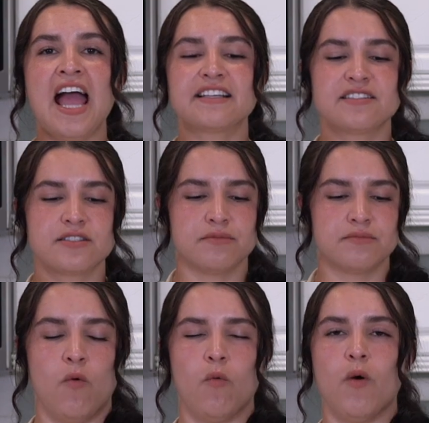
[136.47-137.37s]
Next,
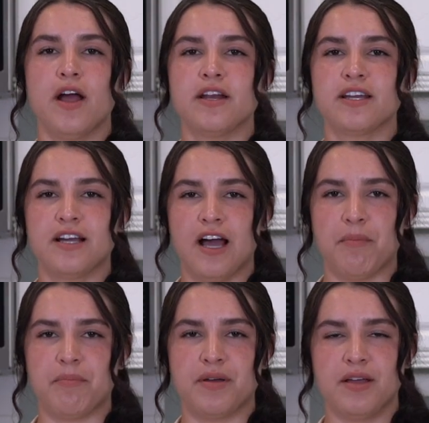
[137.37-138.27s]
1
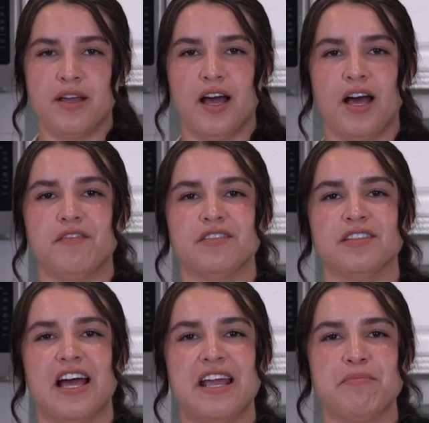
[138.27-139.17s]
cup of
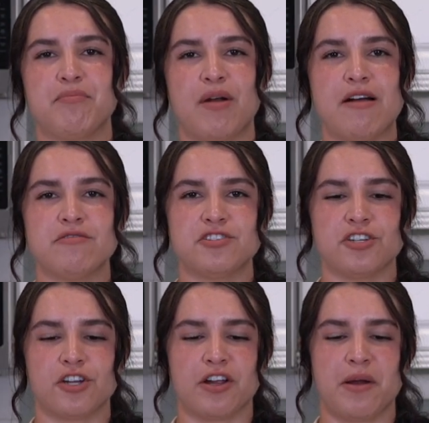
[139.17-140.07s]
light brown
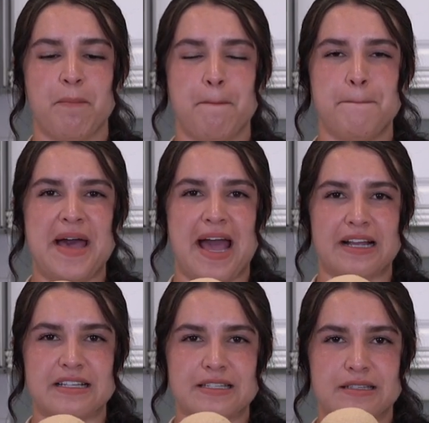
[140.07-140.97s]
sugar
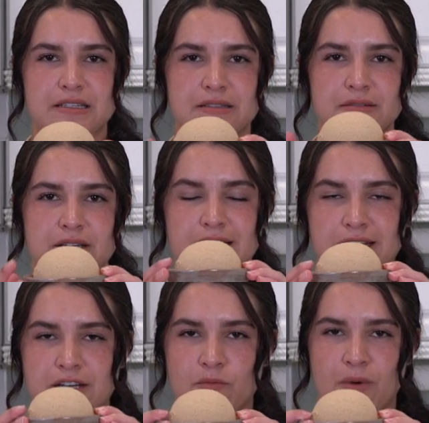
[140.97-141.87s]
packed.
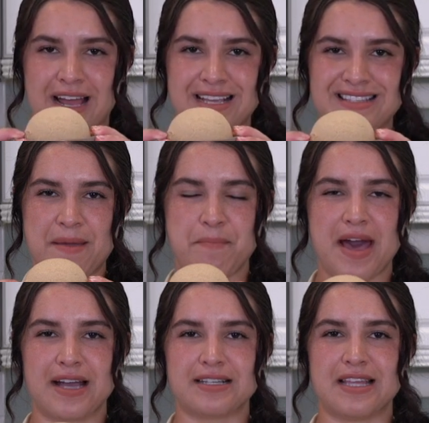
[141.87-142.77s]
And when I say
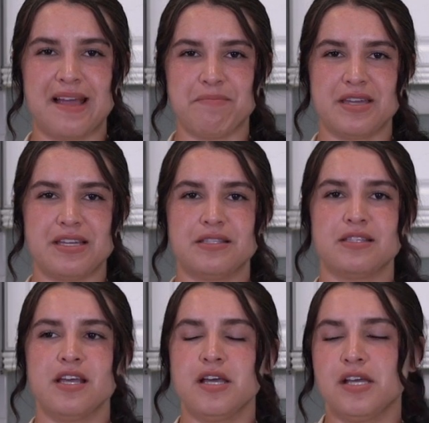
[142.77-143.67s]
packed, that
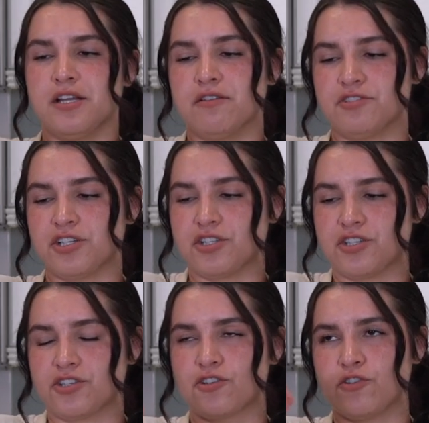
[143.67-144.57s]
means you don't
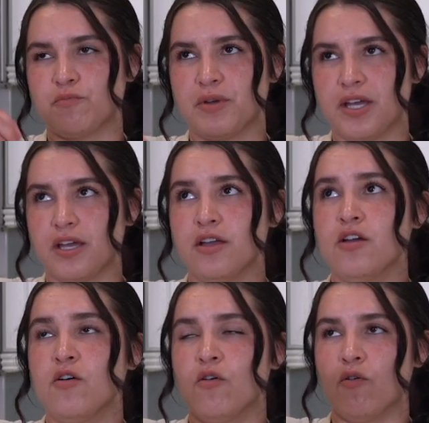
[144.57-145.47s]
just scoop it
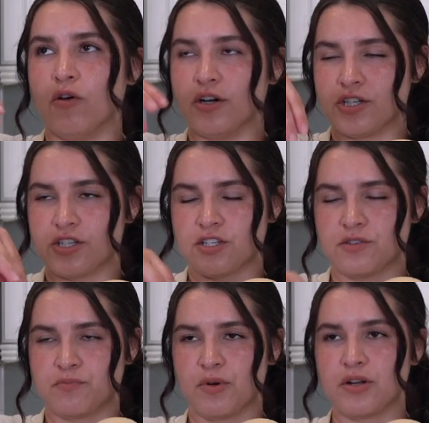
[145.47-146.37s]
or just
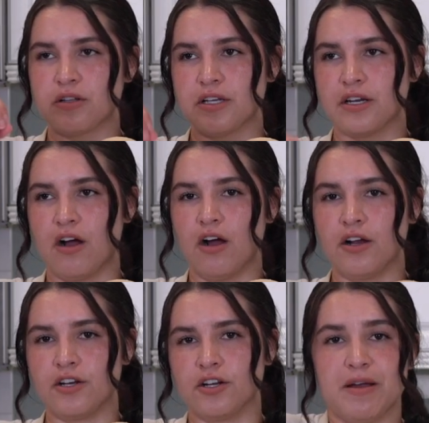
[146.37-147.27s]
sprinkle it
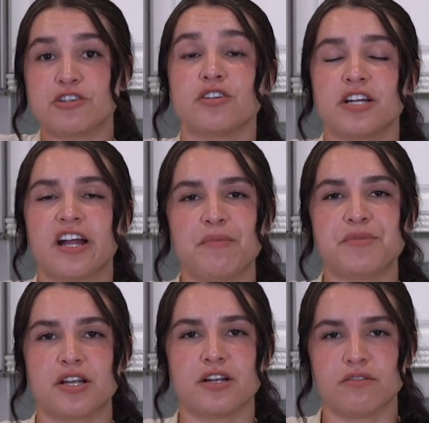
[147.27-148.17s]
on your measuring cup
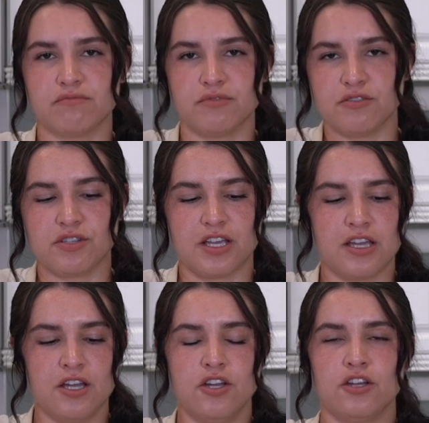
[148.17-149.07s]
that you're
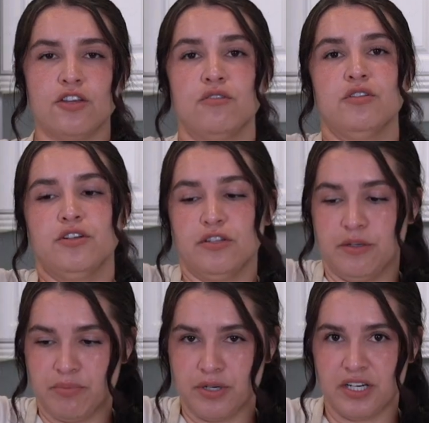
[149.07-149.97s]
using. You literally
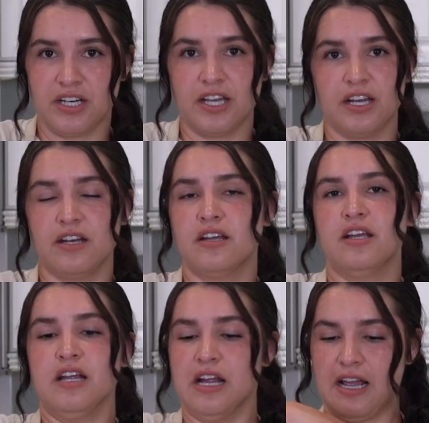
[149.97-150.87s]
put it in
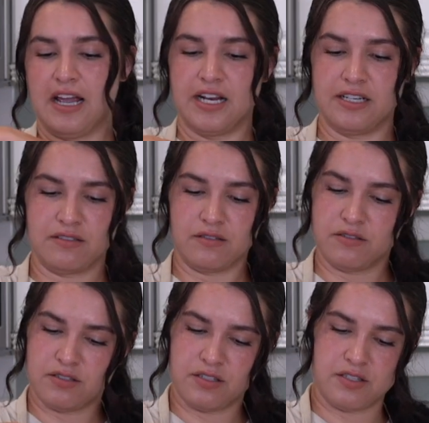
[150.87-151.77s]
and
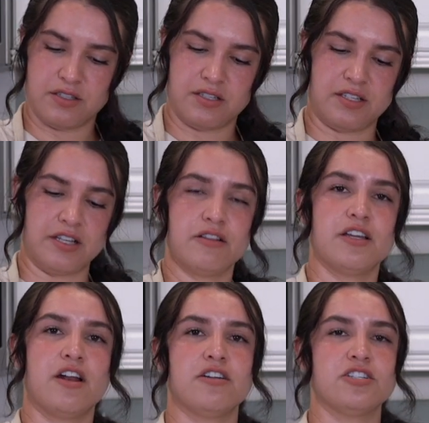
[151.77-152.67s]
seal
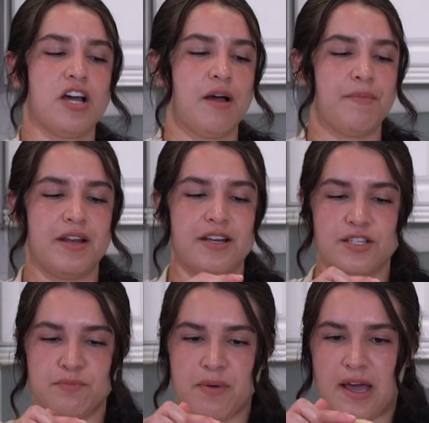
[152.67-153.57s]
it on top and it
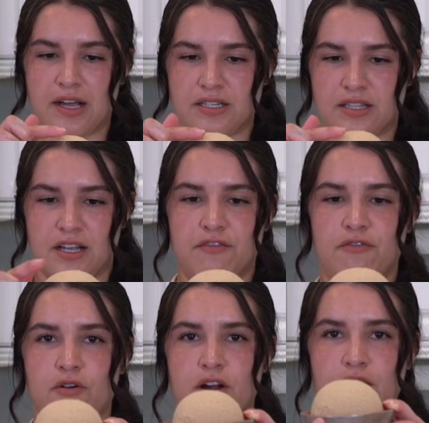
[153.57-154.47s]
is packed.
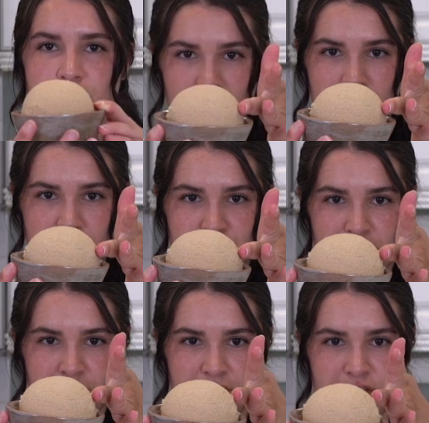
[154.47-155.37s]
Therefore, look at this
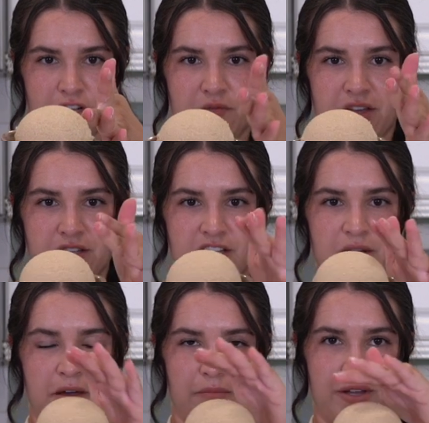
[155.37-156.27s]
perfect dome that has
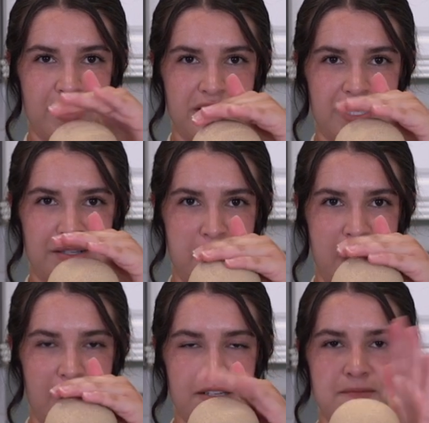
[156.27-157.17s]
come out because it is
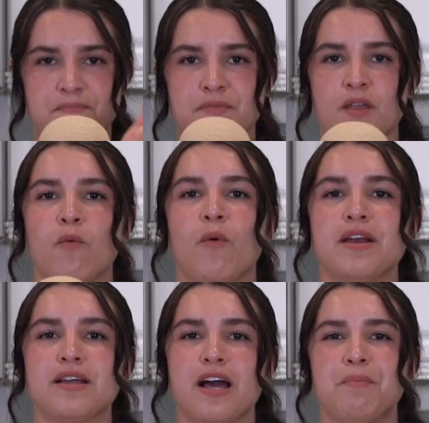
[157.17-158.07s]
packed.
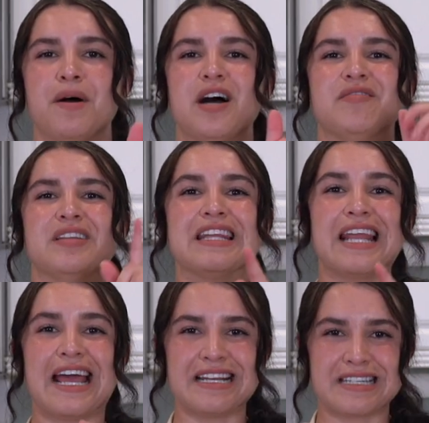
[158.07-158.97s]
1 cup of
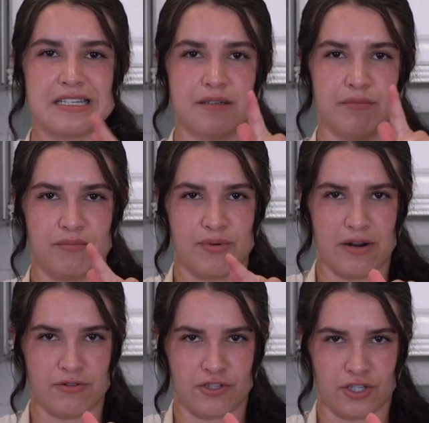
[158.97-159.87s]
light
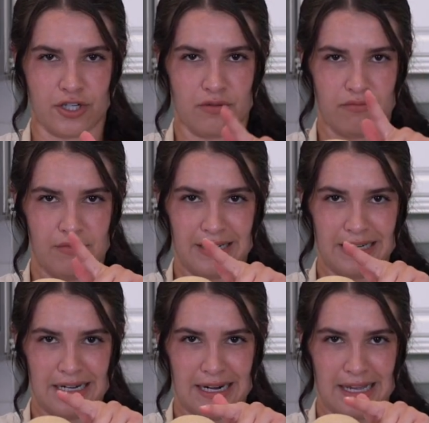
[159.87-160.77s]
brown sugar,
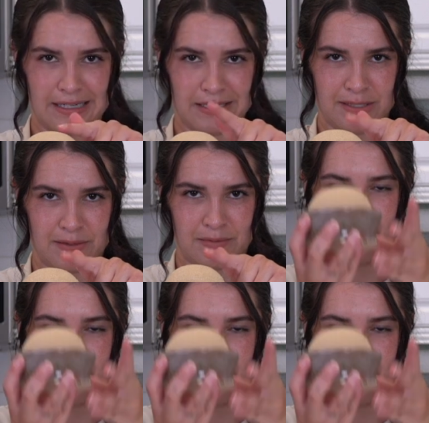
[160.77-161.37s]
light.